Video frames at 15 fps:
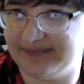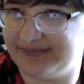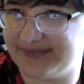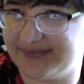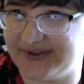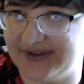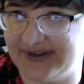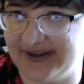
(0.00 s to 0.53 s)

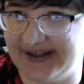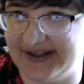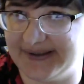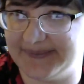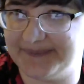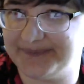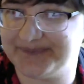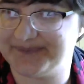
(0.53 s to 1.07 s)
sooner or later.
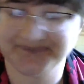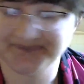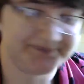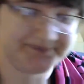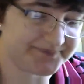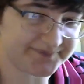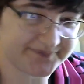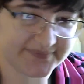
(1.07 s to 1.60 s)

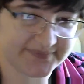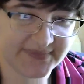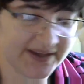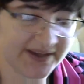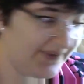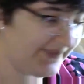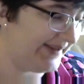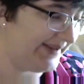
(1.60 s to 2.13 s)

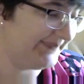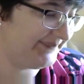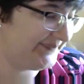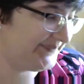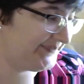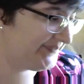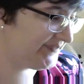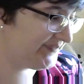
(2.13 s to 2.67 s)
Okay.
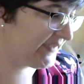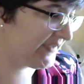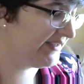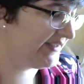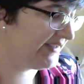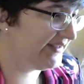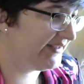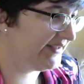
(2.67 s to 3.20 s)

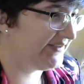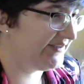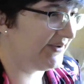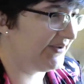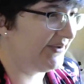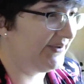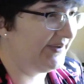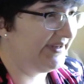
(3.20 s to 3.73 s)

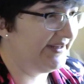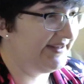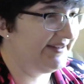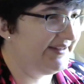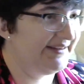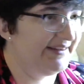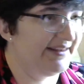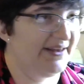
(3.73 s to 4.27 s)
So
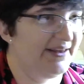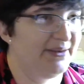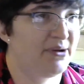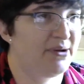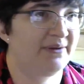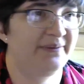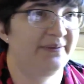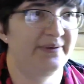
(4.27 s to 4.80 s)
the
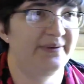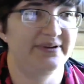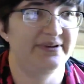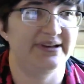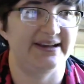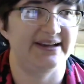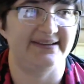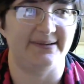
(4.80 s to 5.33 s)
novel
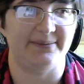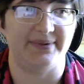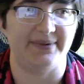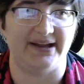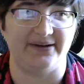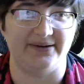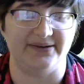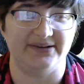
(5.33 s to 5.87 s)
is
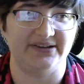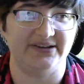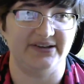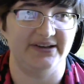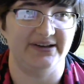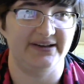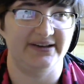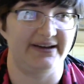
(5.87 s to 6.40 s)
about
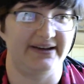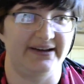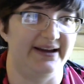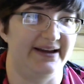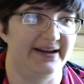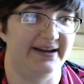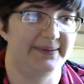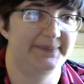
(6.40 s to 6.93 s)

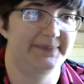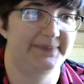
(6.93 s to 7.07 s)
a